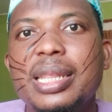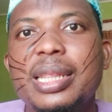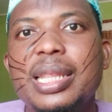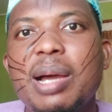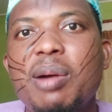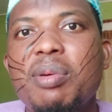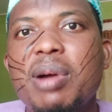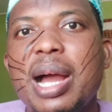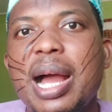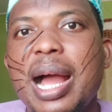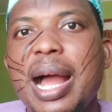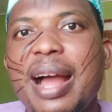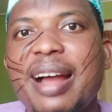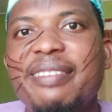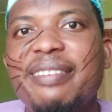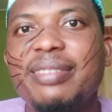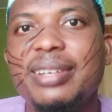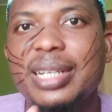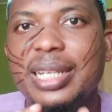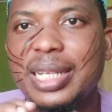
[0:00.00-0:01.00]
that we
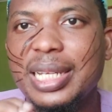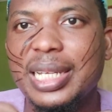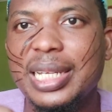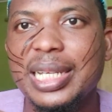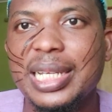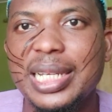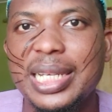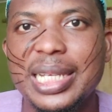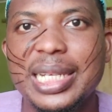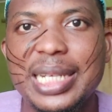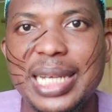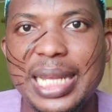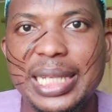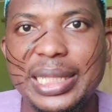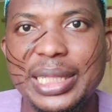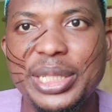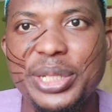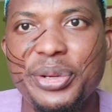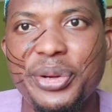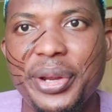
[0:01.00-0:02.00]
have in
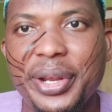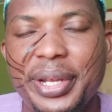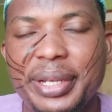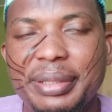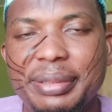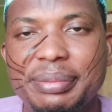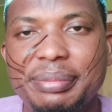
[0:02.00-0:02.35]
Nigeria.